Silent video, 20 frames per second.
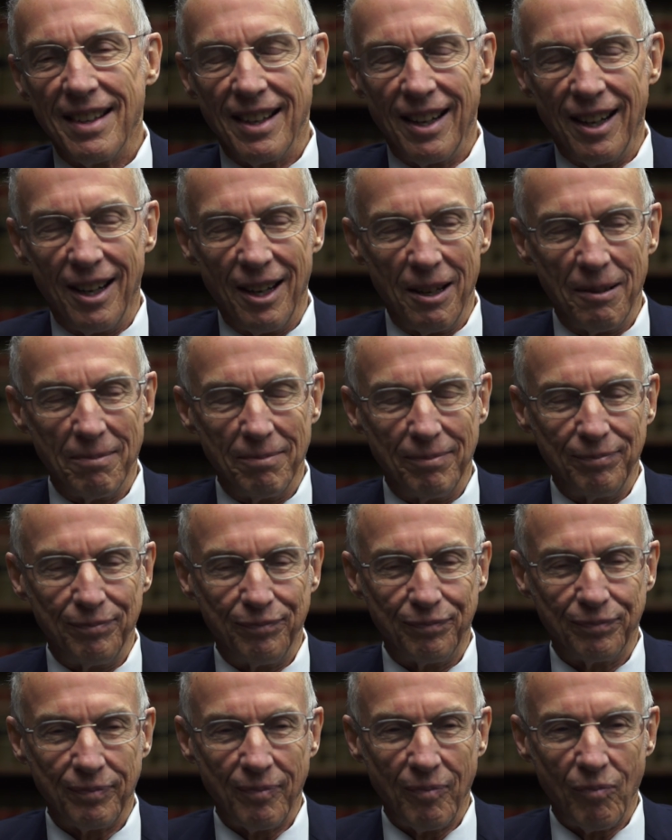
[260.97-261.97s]

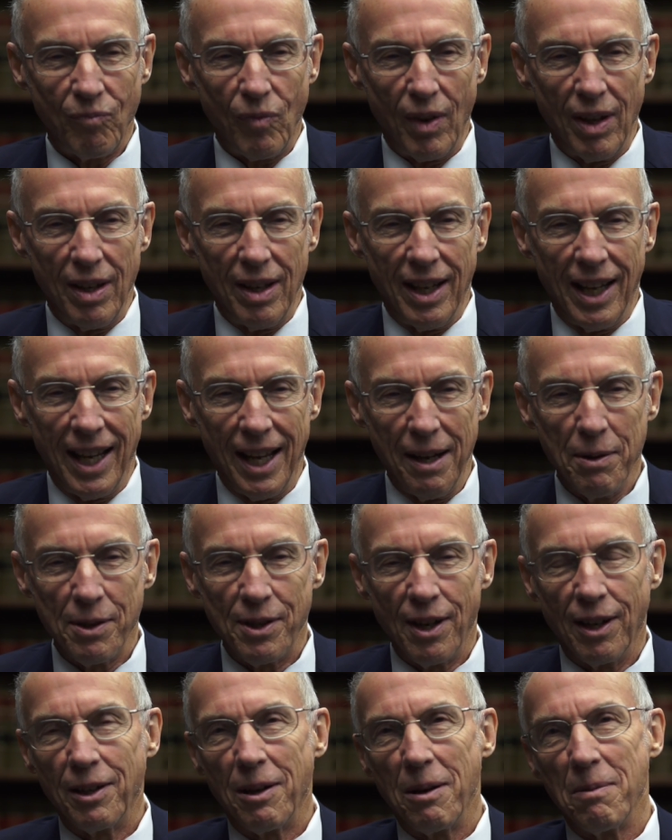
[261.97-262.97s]
He
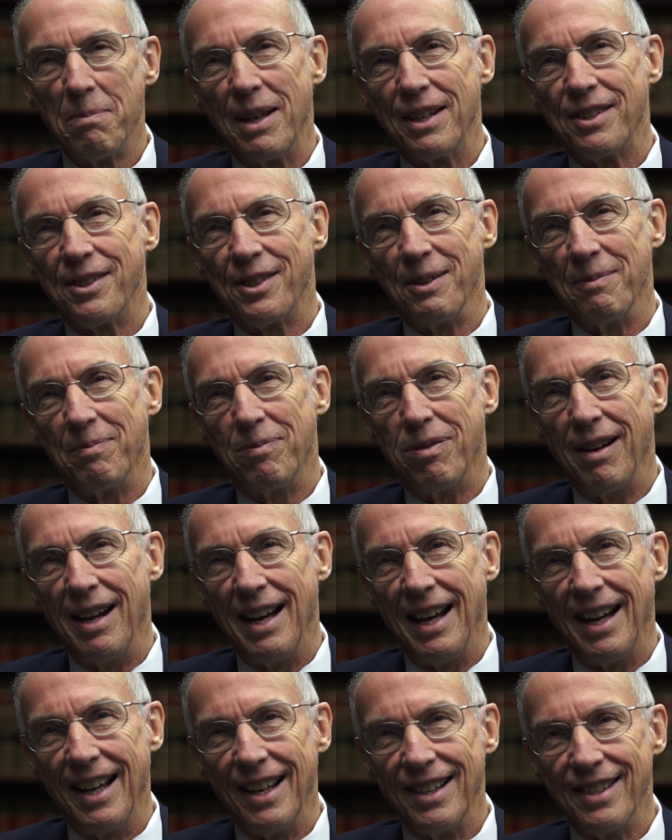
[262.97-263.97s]
was a little bit
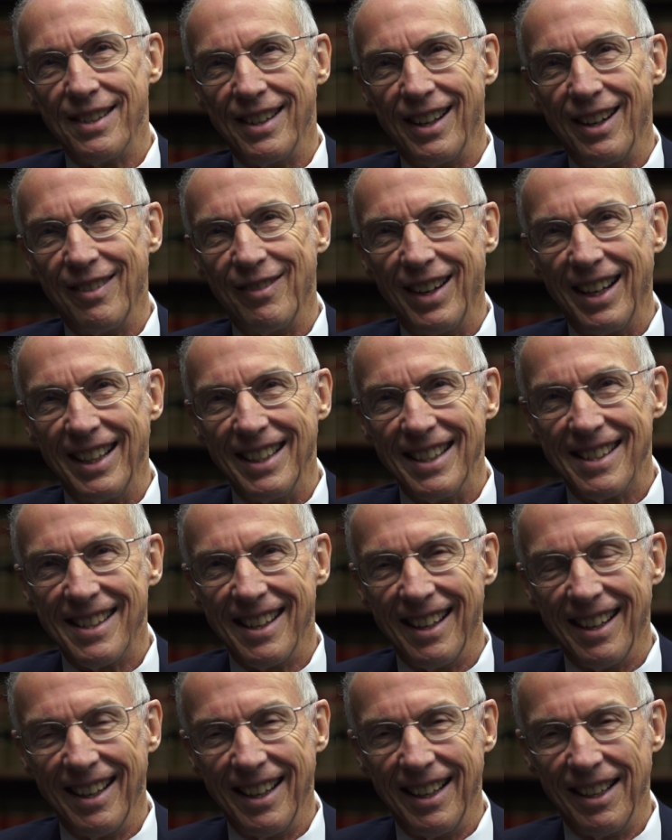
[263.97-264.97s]
surprised, I might
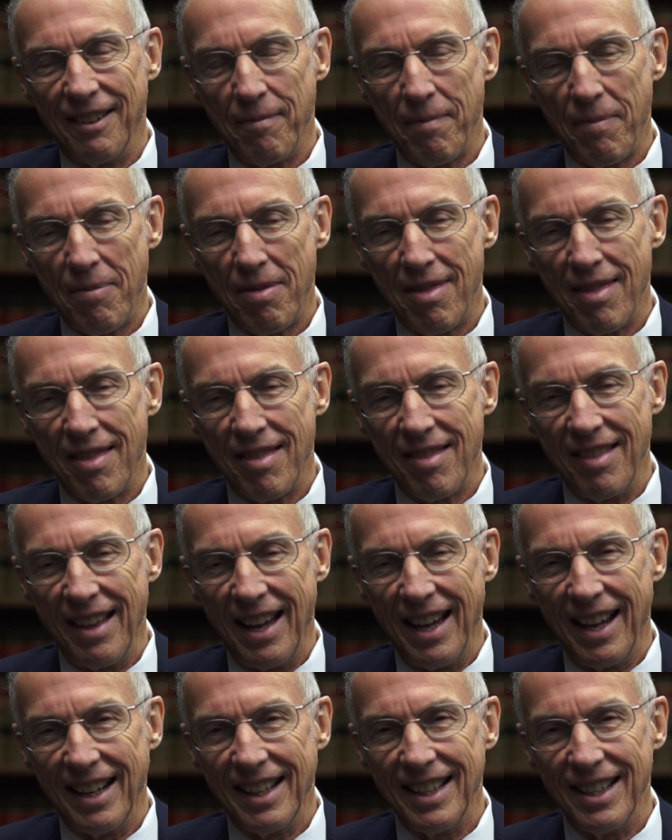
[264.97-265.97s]
say,
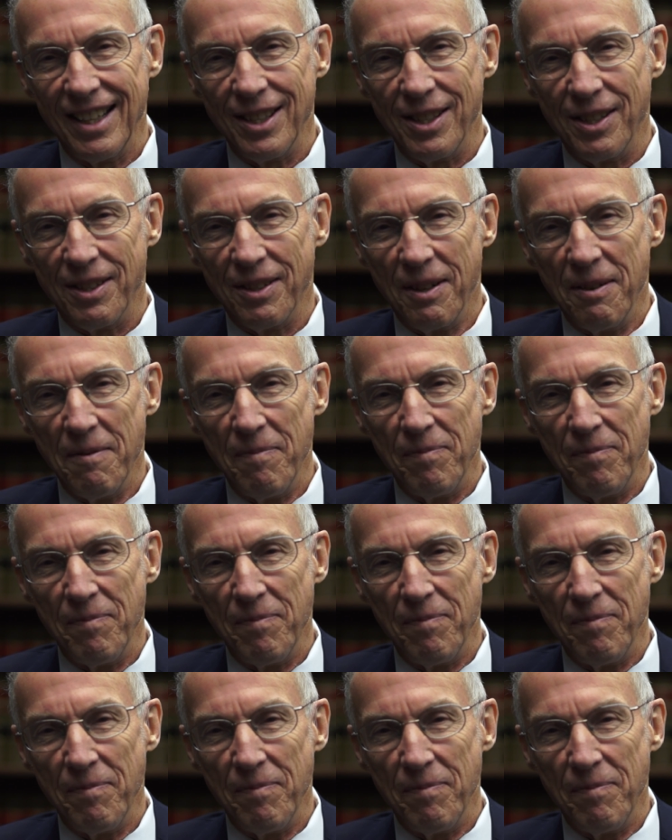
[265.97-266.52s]
that his